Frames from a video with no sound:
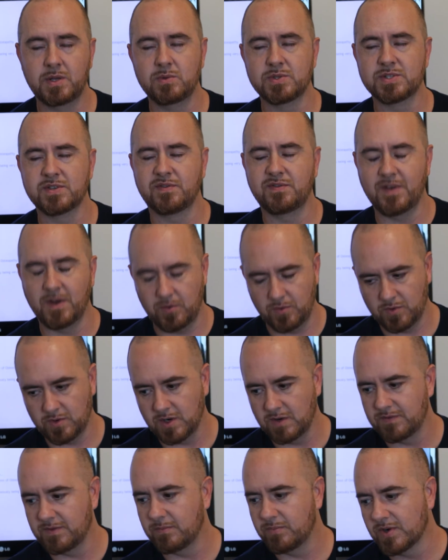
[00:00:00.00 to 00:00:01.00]
he was a founder
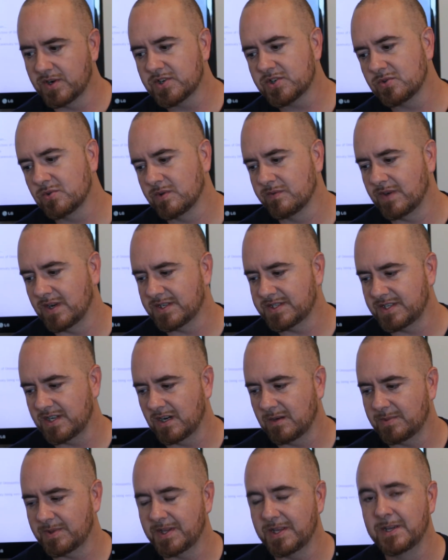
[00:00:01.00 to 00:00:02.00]
of the British School of
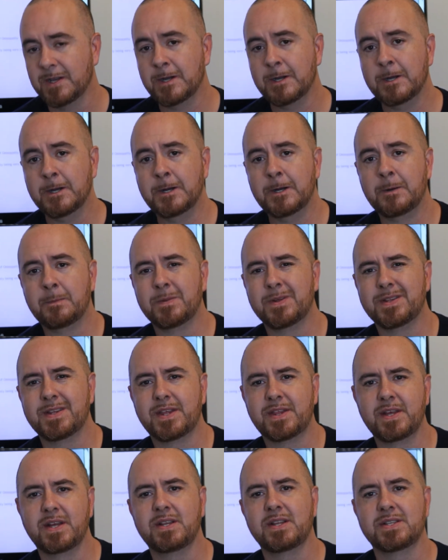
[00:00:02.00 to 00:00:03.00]
Osteopathy. Now, the
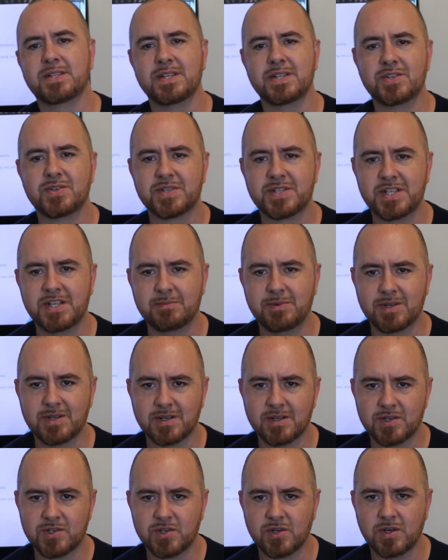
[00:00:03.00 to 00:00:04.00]
thing that's interesting about
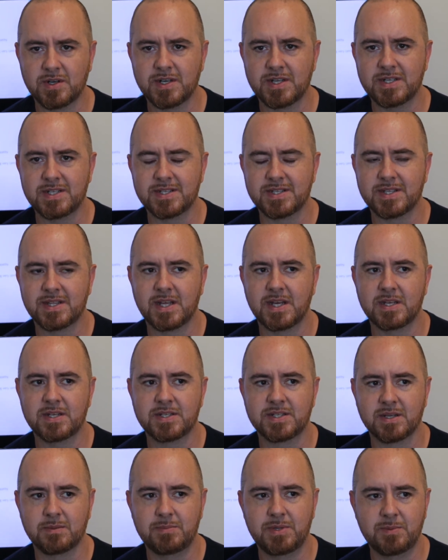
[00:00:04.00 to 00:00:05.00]
Littlejohn is that
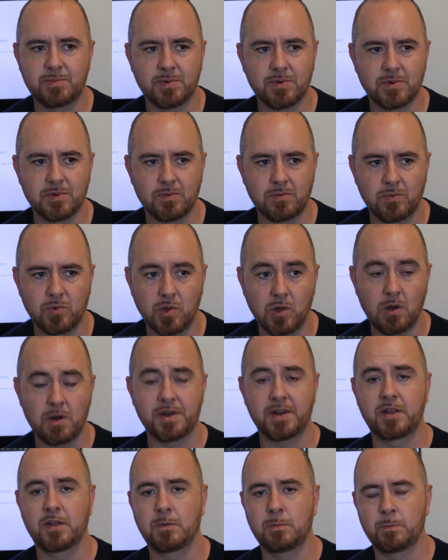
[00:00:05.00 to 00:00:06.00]
some people
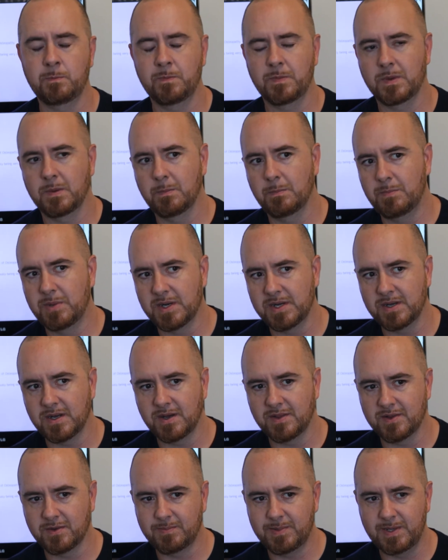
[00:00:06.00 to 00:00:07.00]
laud him, but
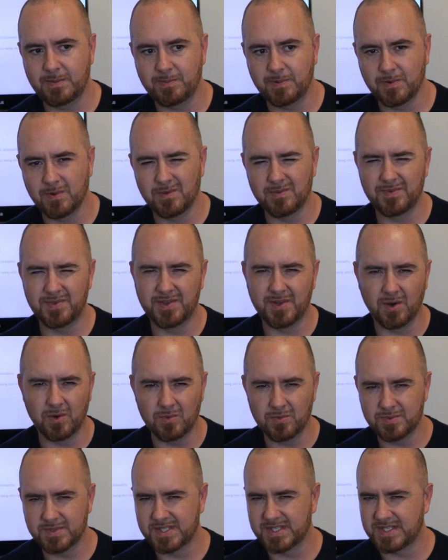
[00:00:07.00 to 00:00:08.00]
other people
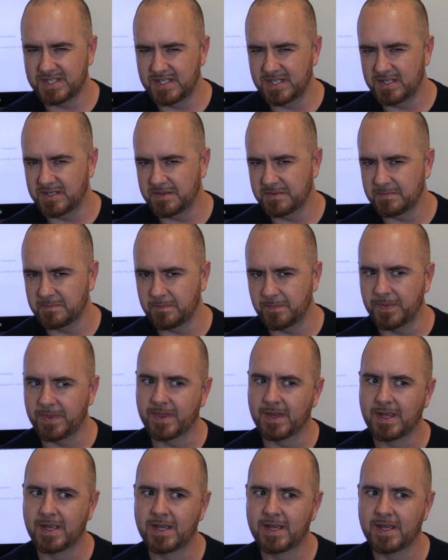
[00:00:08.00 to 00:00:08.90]
don't see him